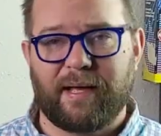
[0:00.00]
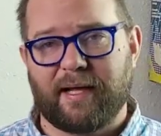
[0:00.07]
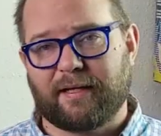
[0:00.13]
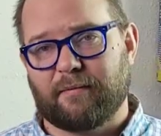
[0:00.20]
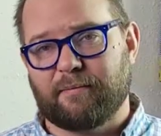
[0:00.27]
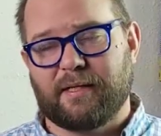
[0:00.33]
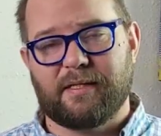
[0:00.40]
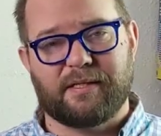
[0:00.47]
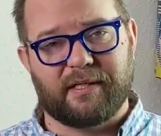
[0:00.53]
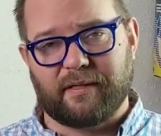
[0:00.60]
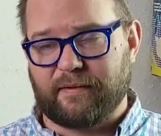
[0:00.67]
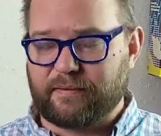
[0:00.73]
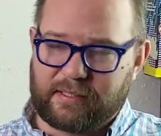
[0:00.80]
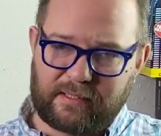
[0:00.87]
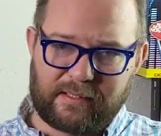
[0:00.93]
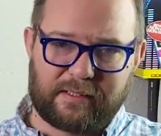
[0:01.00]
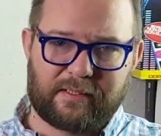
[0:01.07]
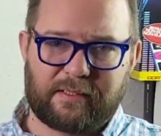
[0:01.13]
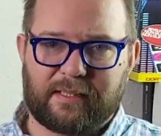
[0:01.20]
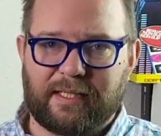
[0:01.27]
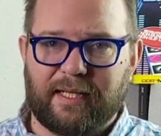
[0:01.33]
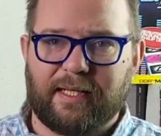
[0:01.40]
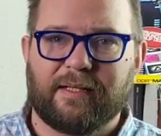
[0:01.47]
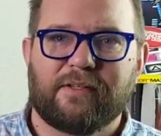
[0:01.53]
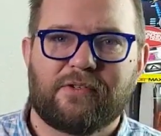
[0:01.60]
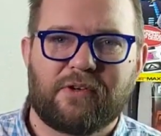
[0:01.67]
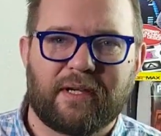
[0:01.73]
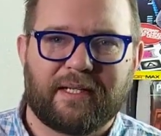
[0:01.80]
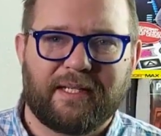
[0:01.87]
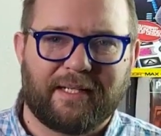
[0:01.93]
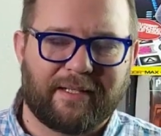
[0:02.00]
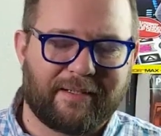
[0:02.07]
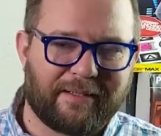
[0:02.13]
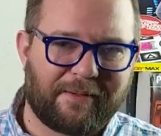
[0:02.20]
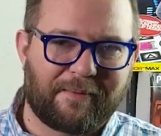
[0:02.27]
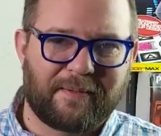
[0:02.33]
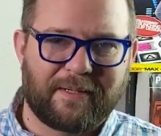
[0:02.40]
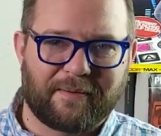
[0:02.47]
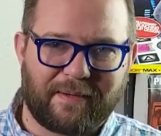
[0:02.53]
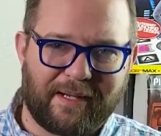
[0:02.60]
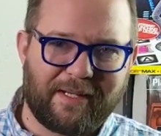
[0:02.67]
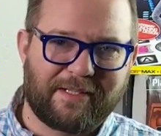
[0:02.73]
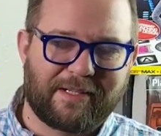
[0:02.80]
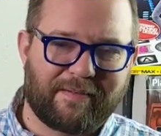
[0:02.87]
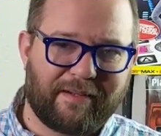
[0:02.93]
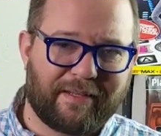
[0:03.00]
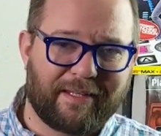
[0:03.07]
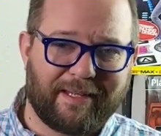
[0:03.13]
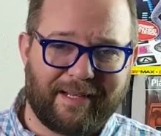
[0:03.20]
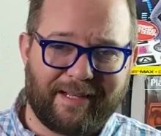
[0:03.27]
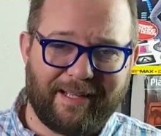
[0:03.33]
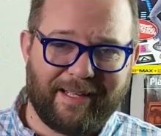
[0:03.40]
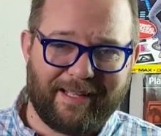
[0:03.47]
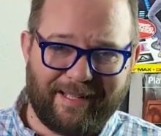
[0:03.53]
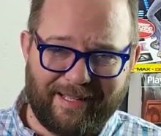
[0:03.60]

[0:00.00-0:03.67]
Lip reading: back on my shelves. It's getting tricky to rearrange everything.